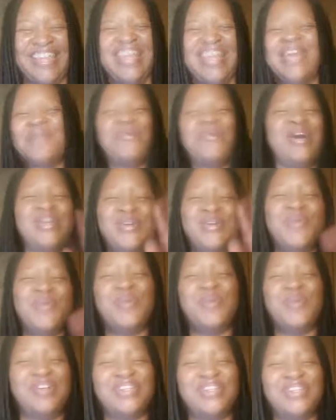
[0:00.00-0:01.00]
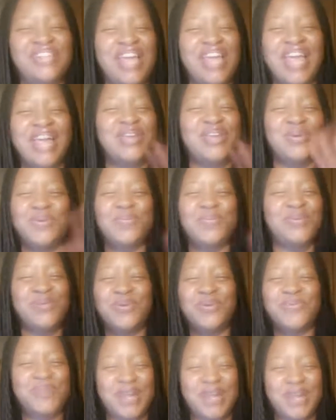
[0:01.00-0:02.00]
Well, you would, Shan.
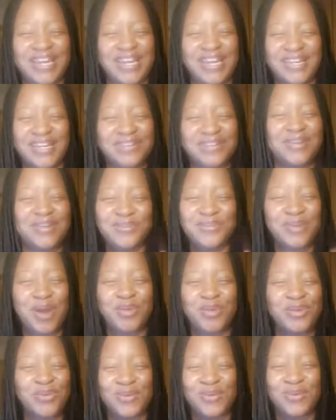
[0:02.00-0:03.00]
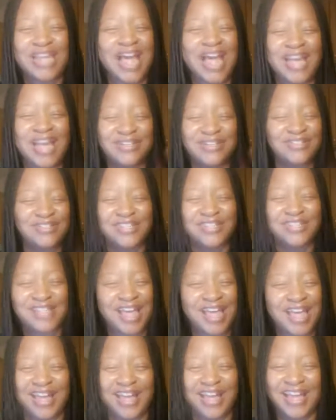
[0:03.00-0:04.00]
You with it. You know, you're a lioness just
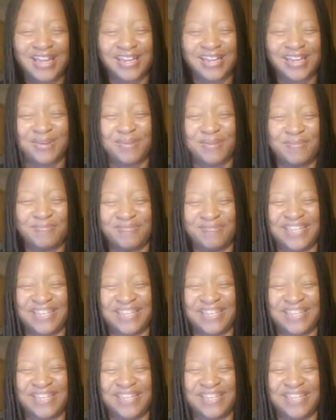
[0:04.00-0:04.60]
like I am.